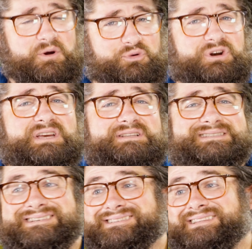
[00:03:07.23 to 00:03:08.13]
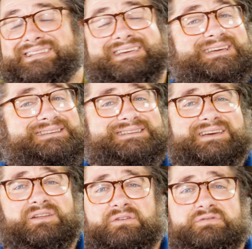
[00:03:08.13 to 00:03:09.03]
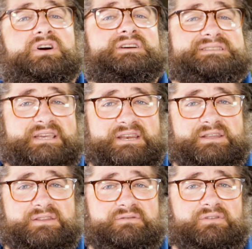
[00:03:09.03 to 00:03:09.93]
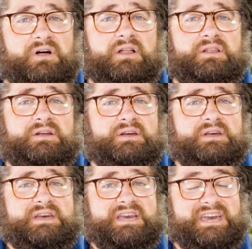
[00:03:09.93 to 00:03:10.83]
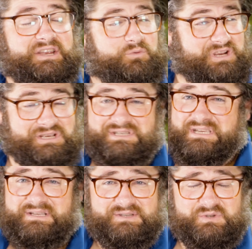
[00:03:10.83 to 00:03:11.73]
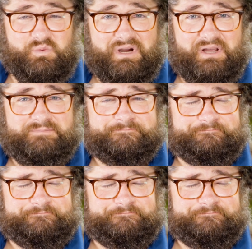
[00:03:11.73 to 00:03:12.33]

pretty consistently until the frosts hit it in the fall. And it reseeds as well.